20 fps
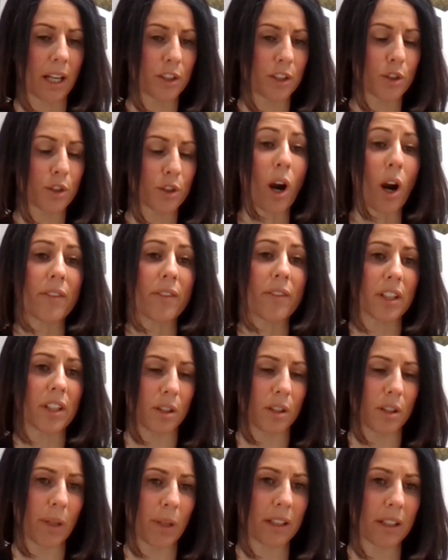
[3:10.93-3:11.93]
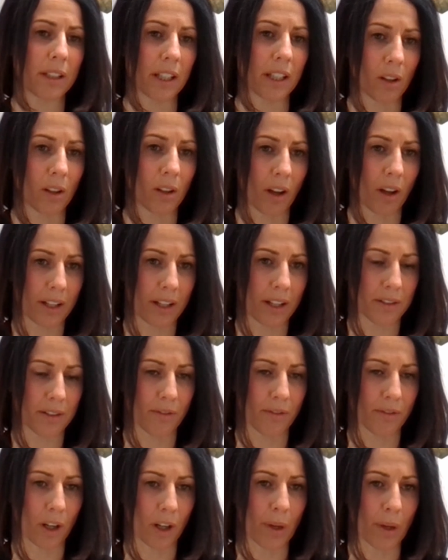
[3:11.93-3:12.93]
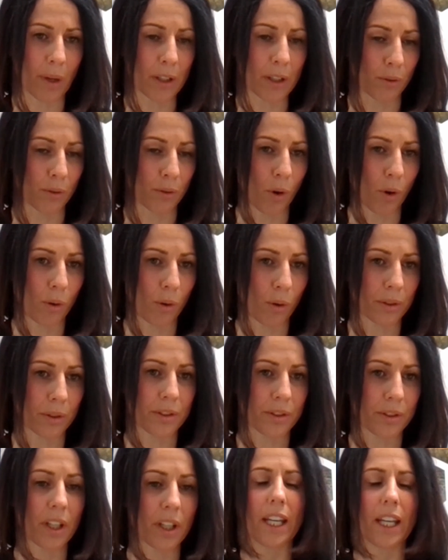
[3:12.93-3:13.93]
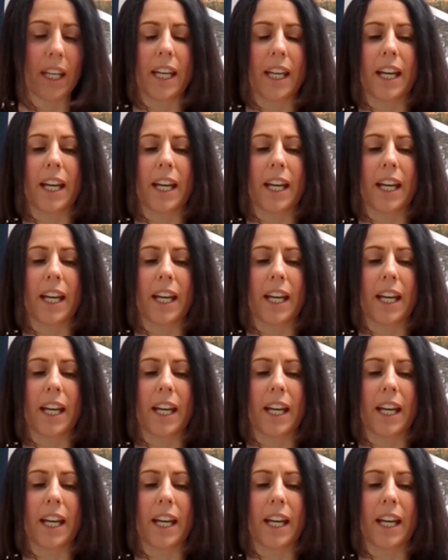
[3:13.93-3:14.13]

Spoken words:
striving to meet the client's environmental goals.